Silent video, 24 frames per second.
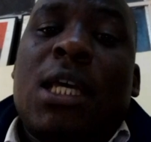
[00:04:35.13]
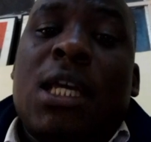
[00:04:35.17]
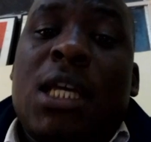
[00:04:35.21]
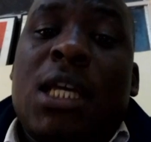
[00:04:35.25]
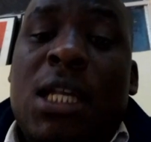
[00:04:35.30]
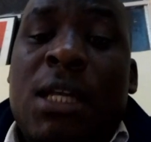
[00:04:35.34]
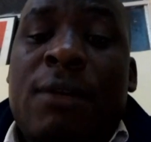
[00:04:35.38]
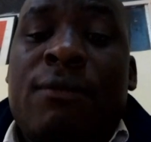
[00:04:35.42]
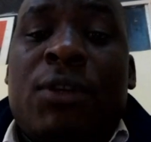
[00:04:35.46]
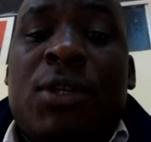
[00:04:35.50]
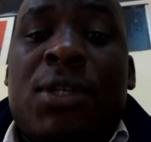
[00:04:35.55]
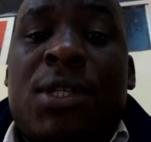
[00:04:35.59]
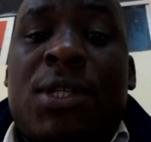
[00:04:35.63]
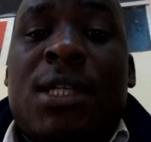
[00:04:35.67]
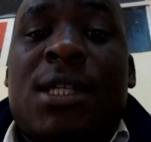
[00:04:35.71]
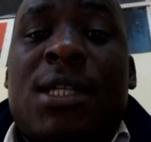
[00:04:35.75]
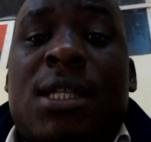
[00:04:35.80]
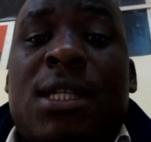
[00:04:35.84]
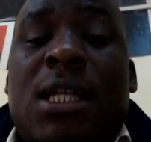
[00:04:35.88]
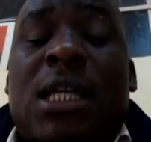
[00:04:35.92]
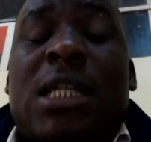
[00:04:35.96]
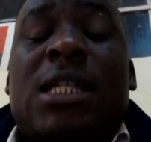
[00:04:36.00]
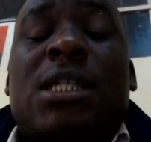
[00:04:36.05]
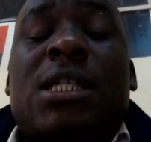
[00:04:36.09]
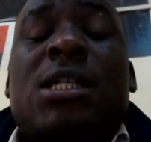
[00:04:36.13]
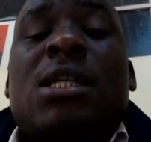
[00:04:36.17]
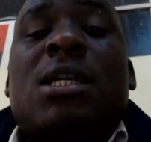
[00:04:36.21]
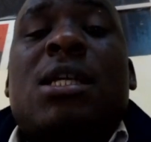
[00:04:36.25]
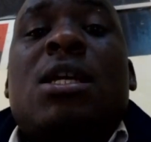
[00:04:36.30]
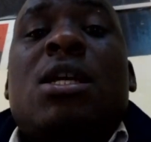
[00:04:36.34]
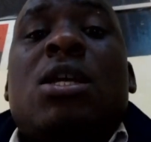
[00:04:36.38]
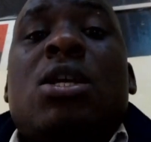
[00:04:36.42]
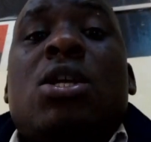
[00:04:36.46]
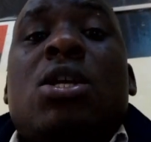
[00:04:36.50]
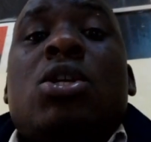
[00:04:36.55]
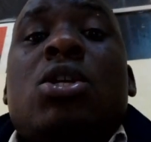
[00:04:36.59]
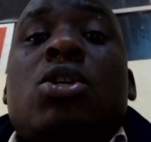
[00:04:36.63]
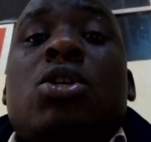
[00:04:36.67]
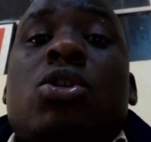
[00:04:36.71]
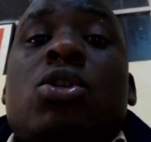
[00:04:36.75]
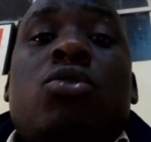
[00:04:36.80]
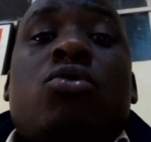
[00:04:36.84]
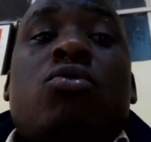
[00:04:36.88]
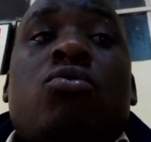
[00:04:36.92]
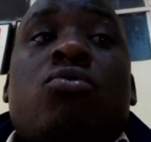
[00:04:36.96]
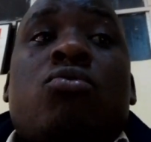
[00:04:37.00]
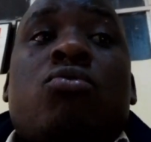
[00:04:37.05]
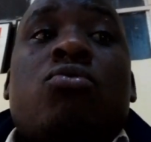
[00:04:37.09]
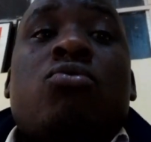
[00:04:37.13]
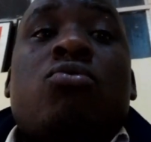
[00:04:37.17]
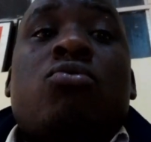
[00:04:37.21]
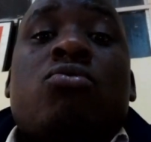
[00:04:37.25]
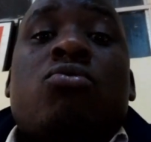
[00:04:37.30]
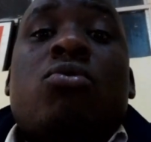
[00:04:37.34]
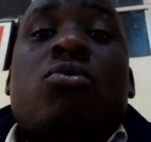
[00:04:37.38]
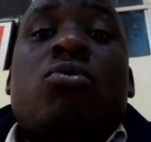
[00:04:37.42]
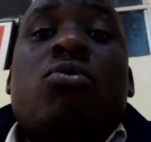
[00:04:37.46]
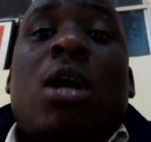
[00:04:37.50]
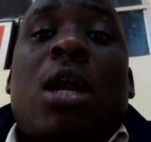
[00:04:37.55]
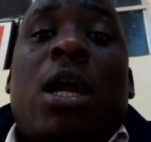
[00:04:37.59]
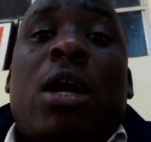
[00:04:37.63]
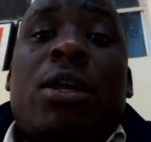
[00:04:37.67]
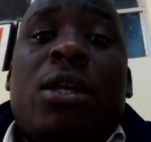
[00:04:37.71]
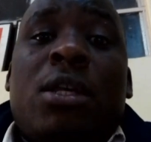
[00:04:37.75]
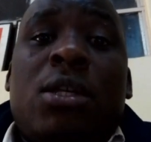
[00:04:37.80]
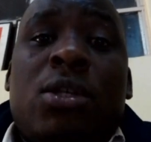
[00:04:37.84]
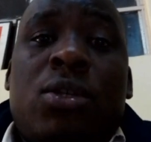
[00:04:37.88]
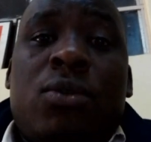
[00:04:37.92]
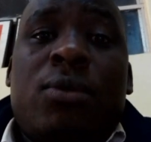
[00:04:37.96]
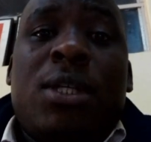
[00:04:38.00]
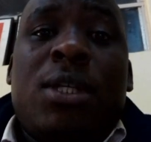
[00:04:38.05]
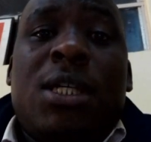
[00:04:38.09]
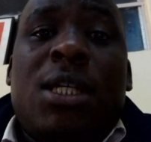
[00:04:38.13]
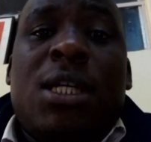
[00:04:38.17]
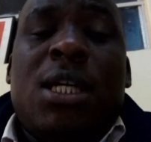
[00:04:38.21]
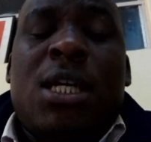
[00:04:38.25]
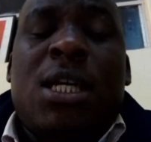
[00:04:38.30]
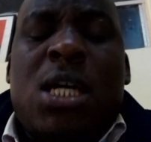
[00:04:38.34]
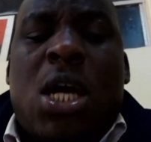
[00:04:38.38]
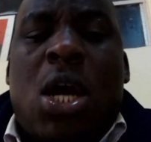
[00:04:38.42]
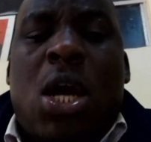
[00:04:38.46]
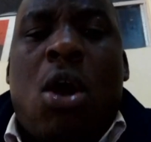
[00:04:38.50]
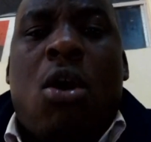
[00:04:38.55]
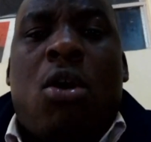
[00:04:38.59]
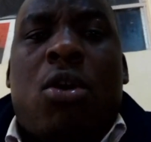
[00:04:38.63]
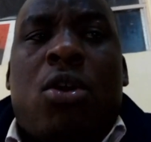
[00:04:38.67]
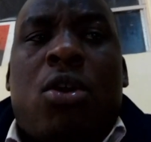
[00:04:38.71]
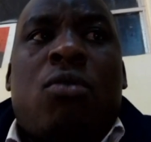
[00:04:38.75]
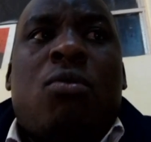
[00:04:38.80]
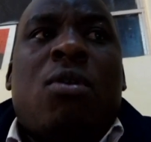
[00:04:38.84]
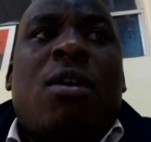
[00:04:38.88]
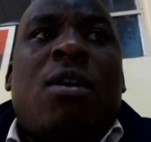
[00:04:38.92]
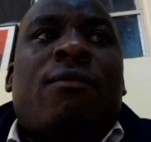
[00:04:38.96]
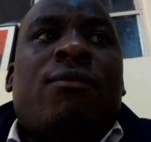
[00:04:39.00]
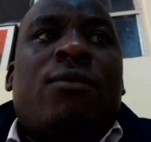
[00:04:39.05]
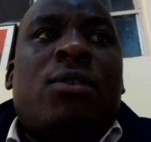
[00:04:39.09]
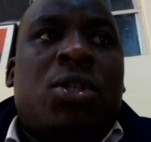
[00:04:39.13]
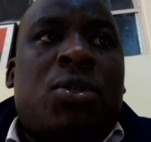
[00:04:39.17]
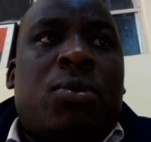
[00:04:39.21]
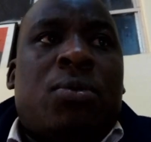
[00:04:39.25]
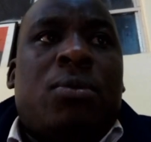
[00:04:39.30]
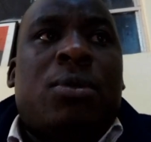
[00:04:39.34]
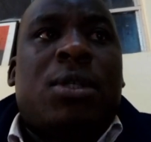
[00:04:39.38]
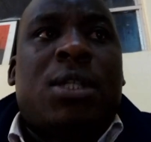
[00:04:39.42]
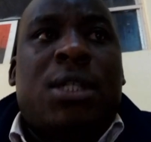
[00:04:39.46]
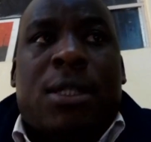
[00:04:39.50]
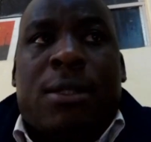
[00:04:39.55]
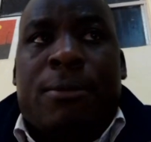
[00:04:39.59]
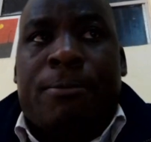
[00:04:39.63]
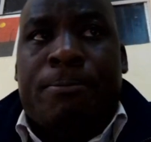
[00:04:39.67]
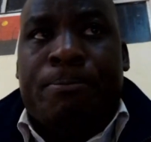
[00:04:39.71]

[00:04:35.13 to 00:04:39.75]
invoices that you are issuing or you have issued.